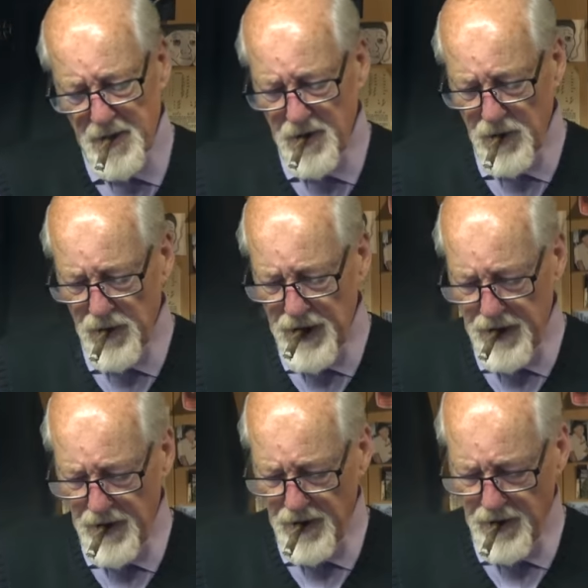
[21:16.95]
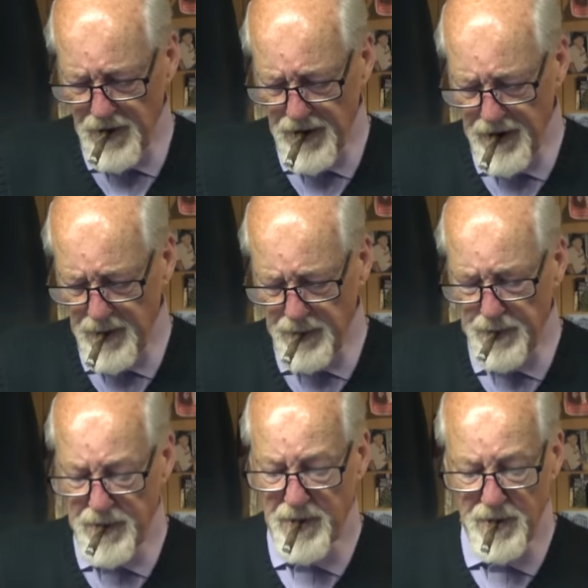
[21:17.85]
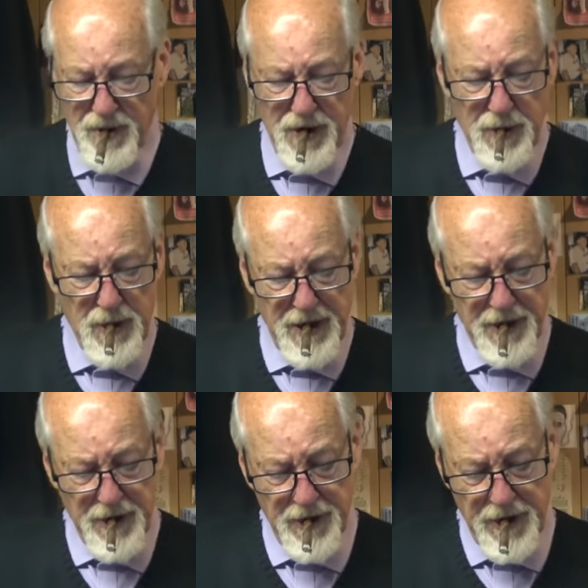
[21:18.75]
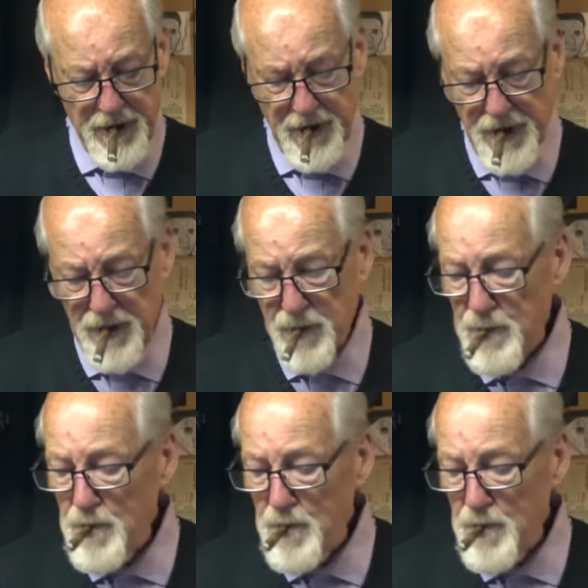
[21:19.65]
enjoying this uh, fall weather. And uh,